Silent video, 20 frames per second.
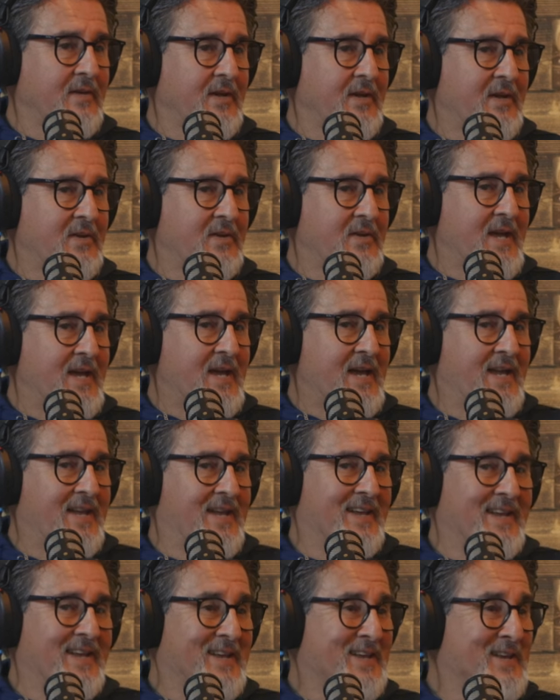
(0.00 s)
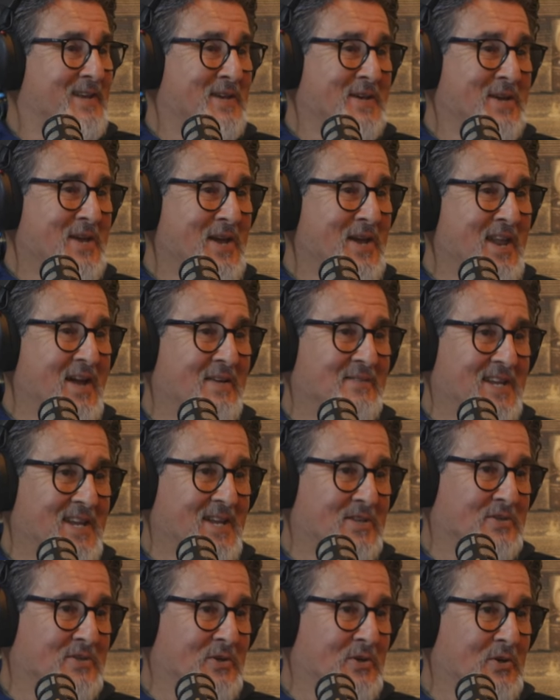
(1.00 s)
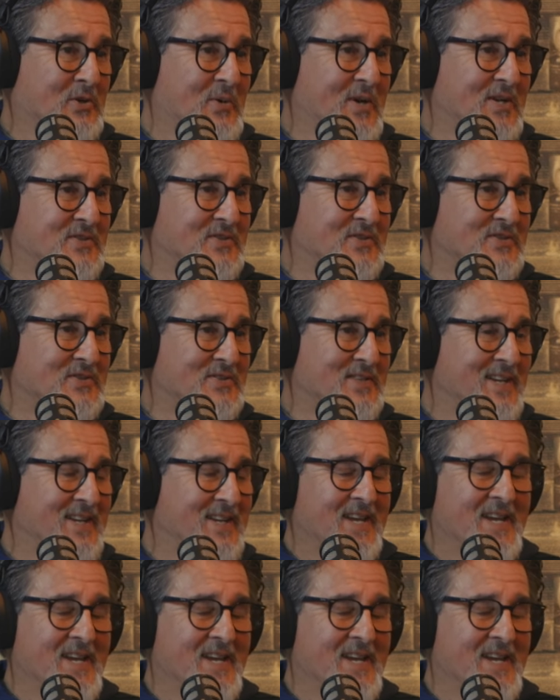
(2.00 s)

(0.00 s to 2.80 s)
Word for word: and and have to answer her questions.